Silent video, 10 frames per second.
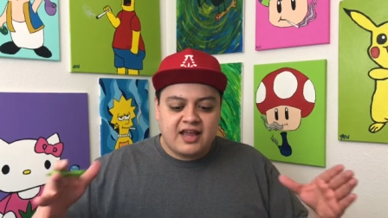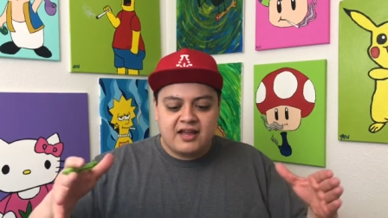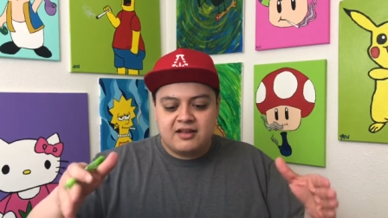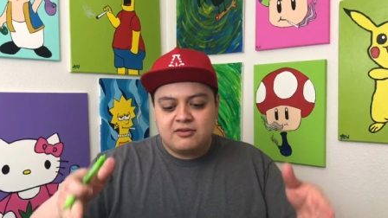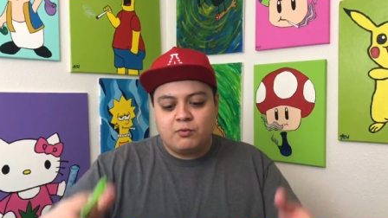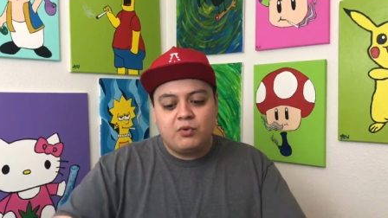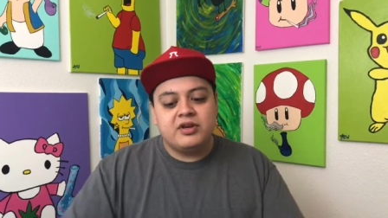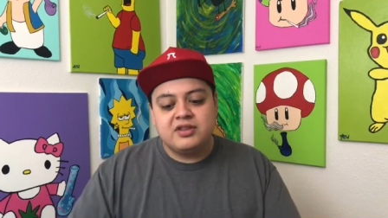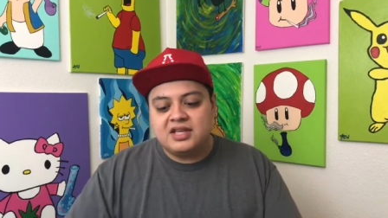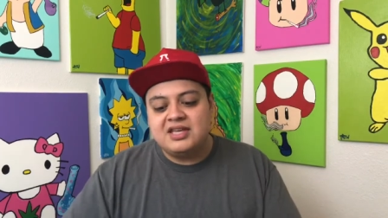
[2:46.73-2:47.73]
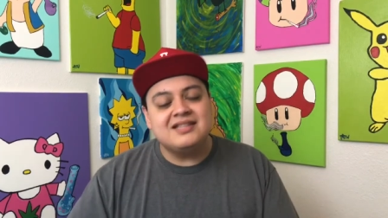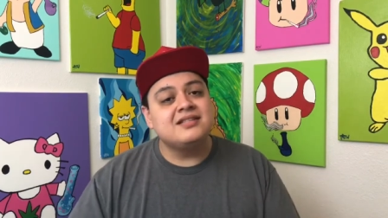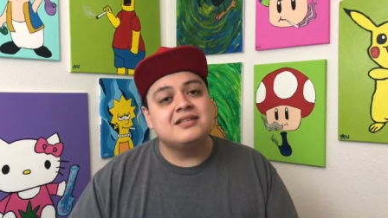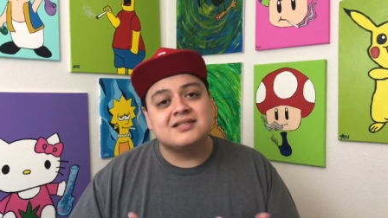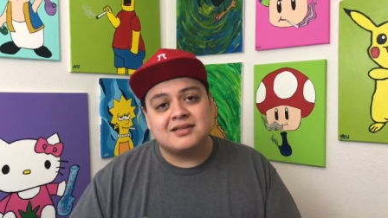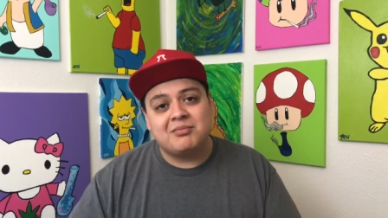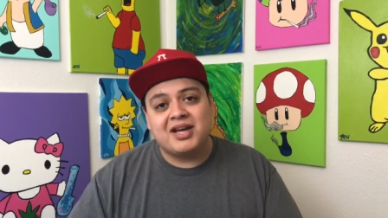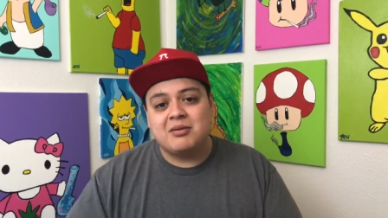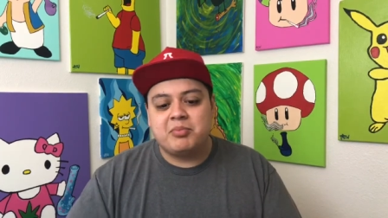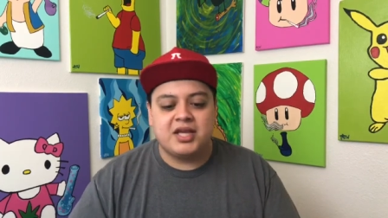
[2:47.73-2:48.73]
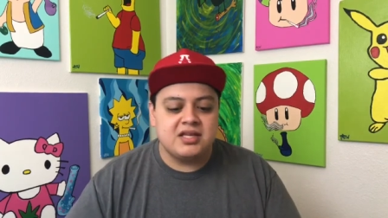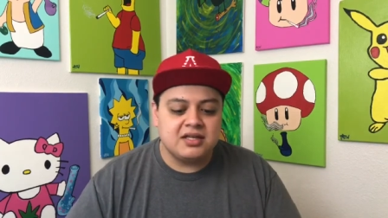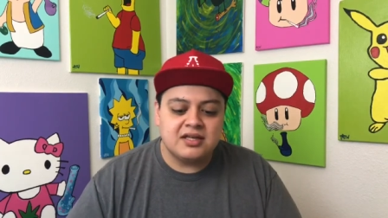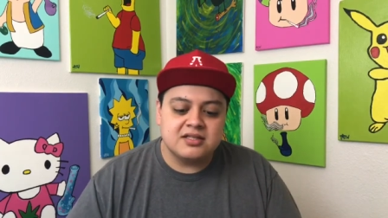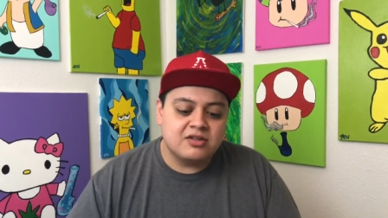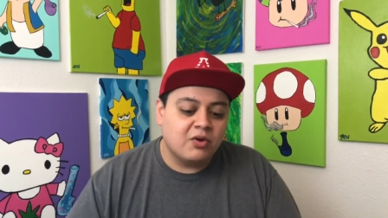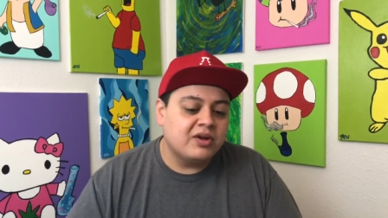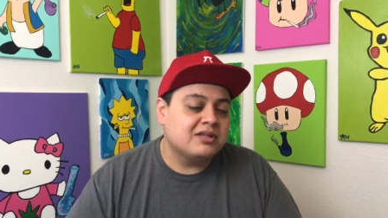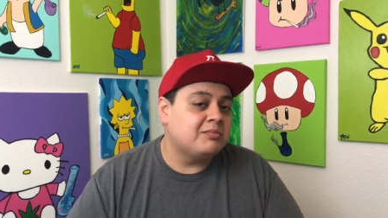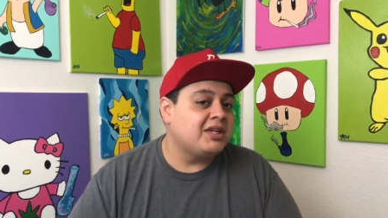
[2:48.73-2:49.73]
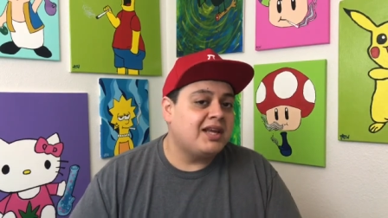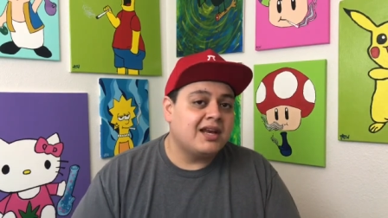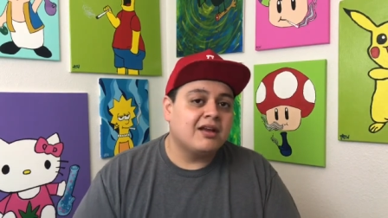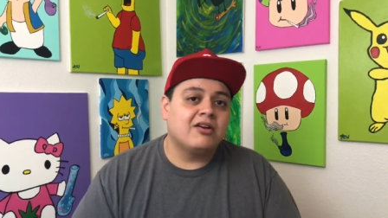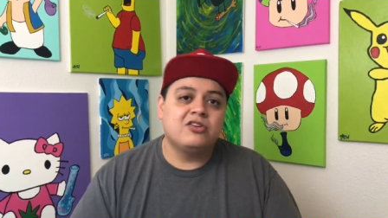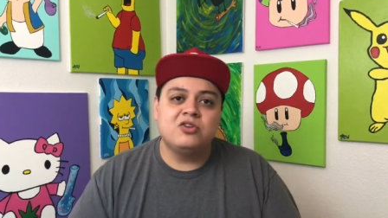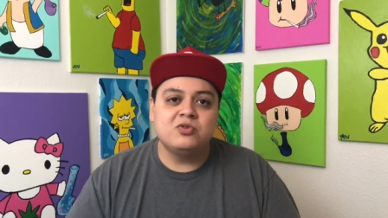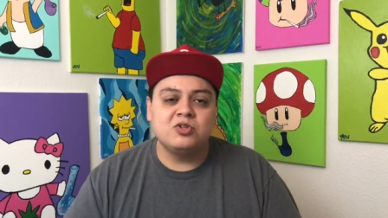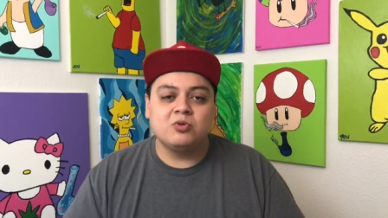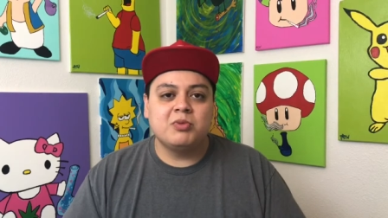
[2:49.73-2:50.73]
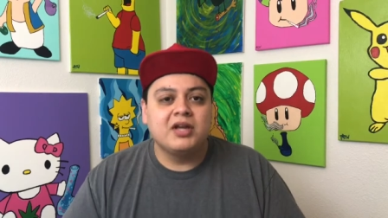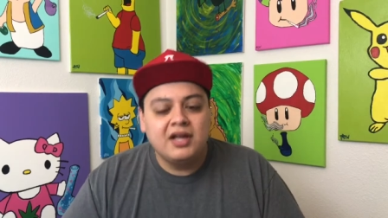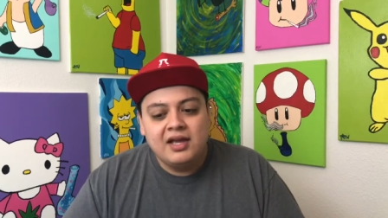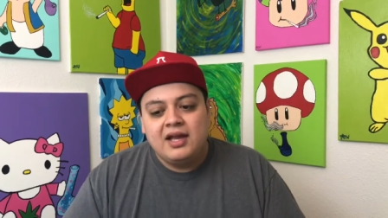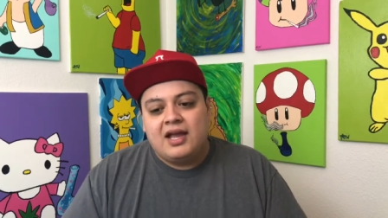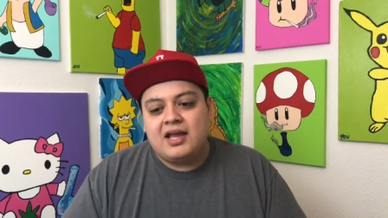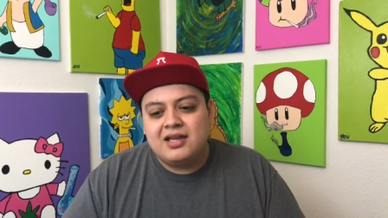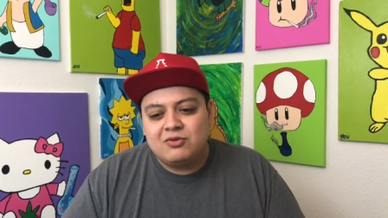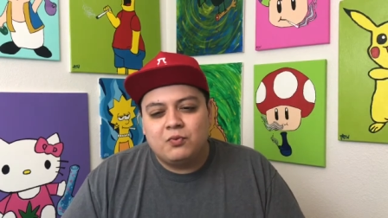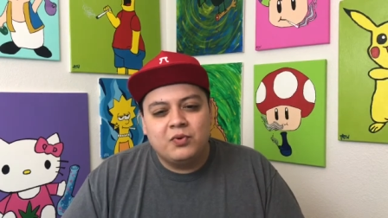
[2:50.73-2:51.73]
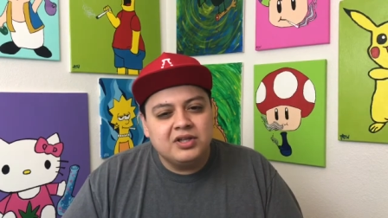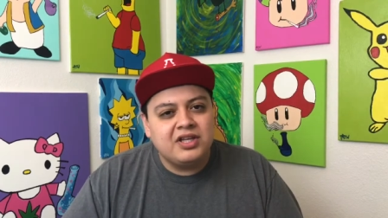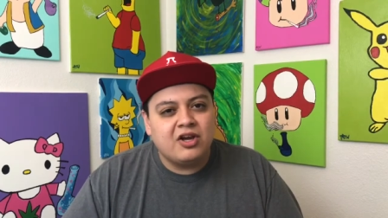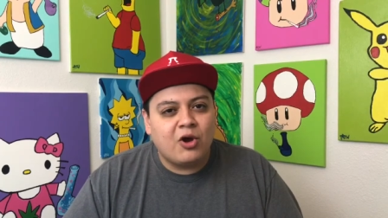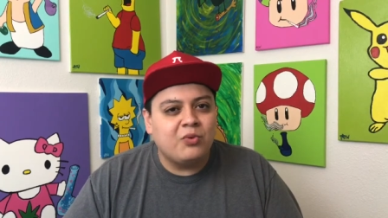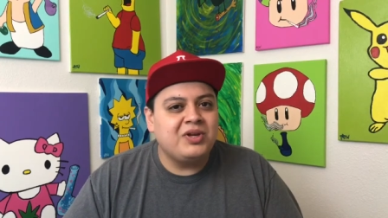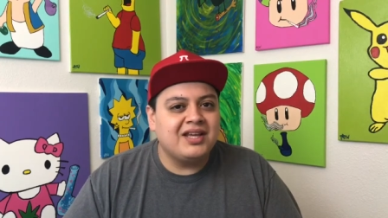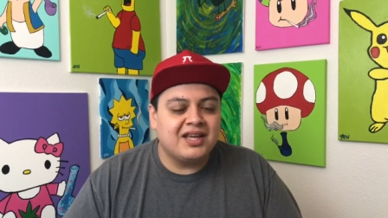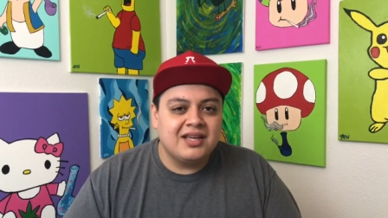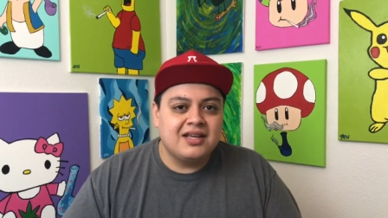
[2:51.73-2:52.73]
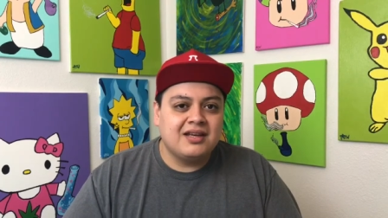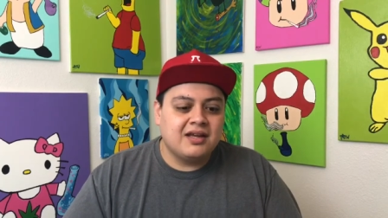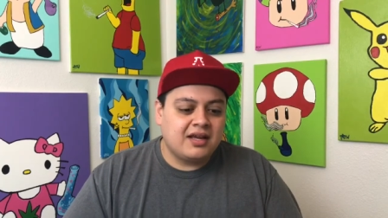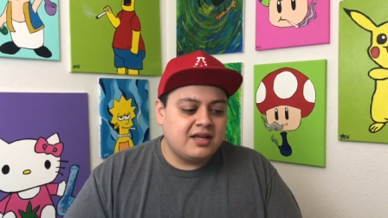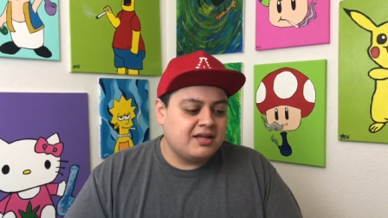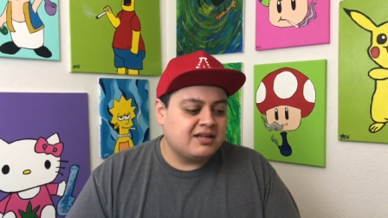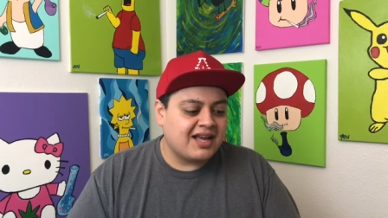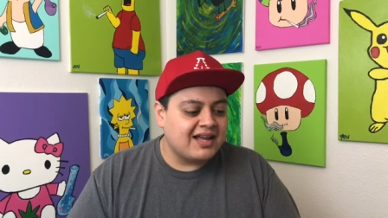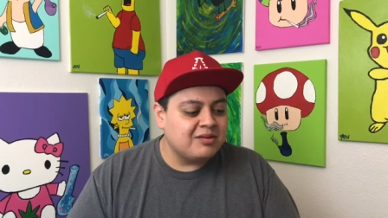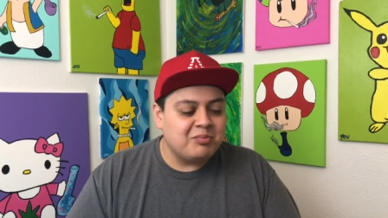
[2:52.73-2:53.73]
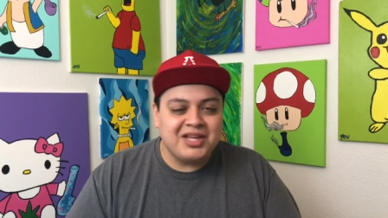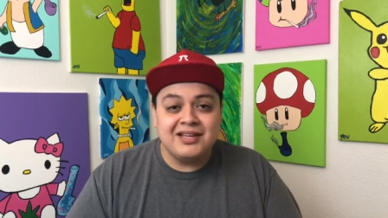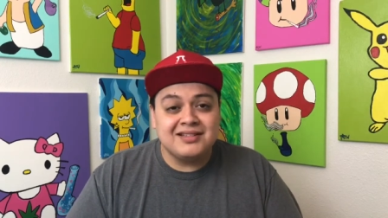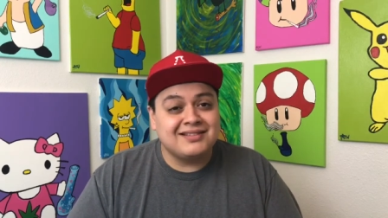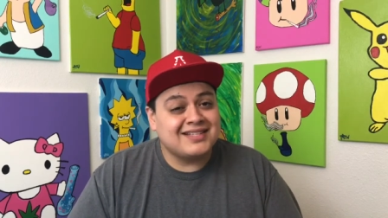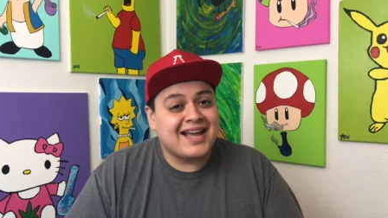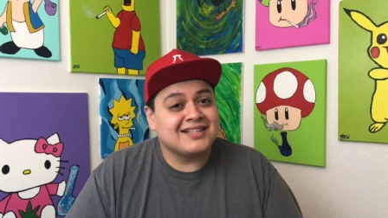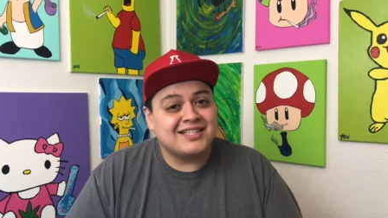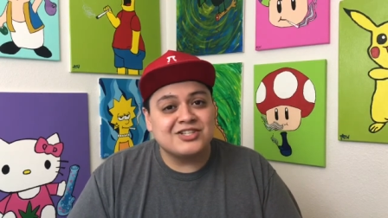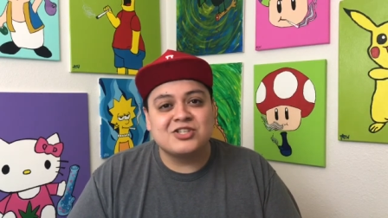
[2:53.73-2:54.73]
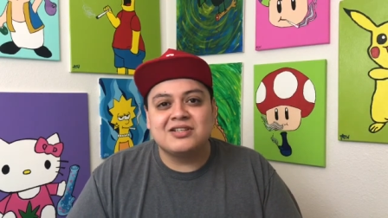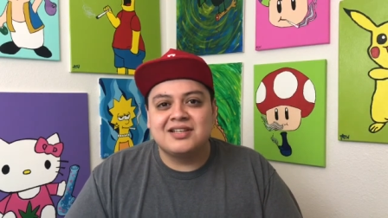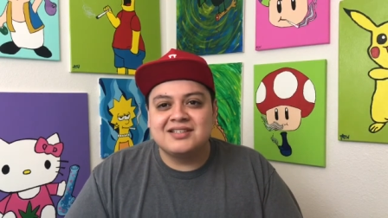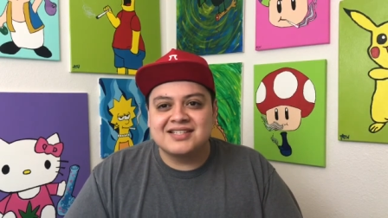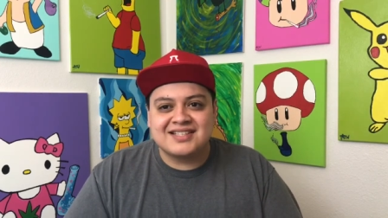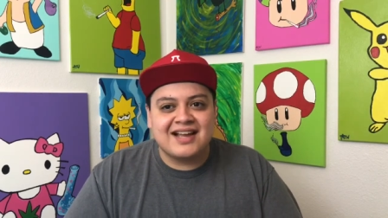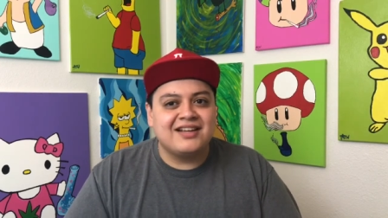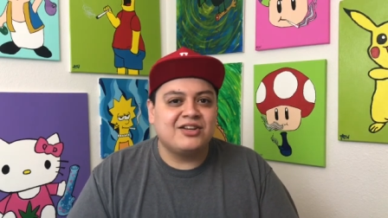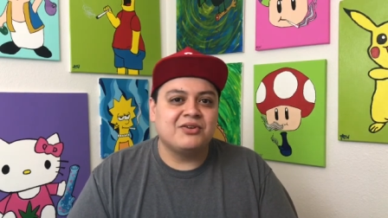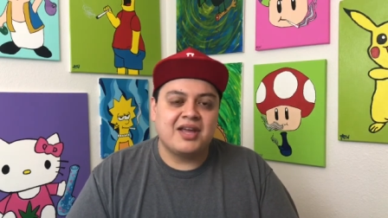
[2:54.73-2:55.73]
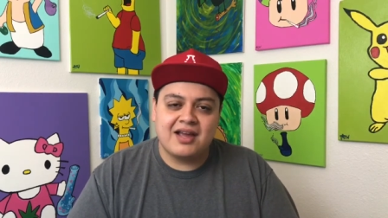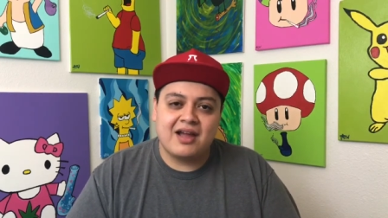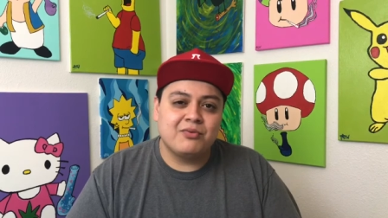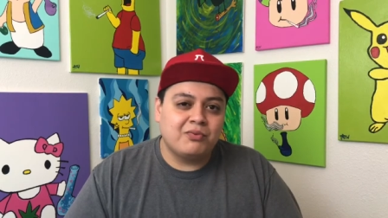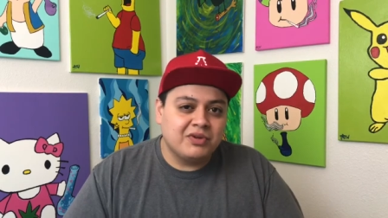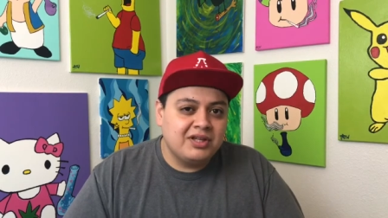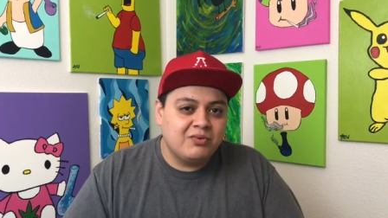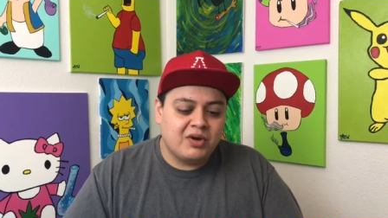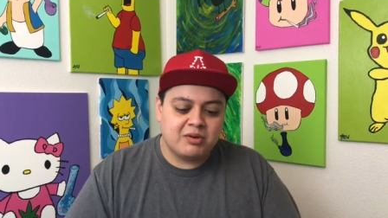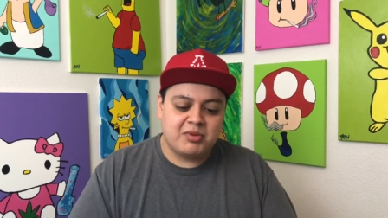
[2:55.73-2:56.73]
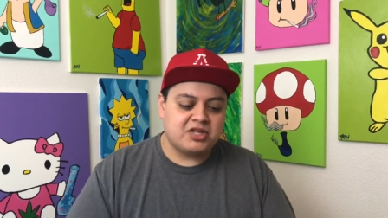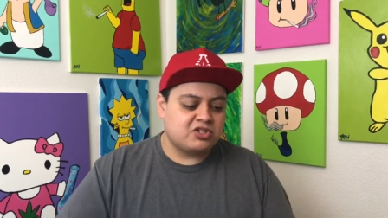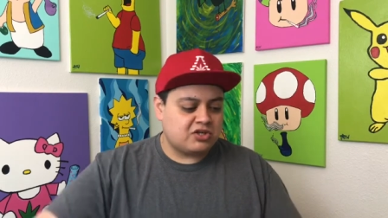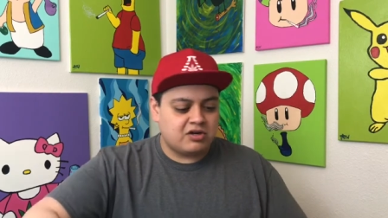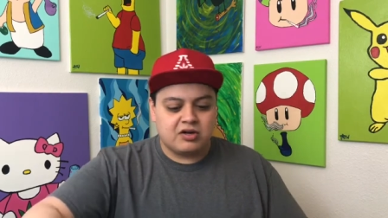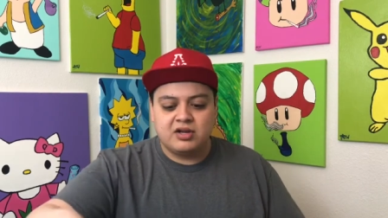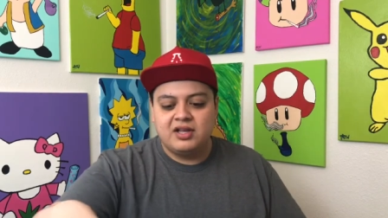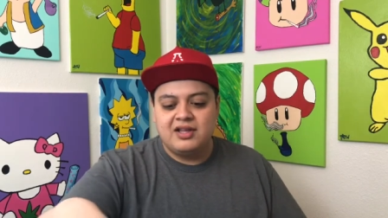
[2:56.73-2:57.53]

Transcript: And one of the easiest, in my opinion, is going to be getting on YouTube and really honing in and kind of being a tactician and deciding, okay, I really want to make sure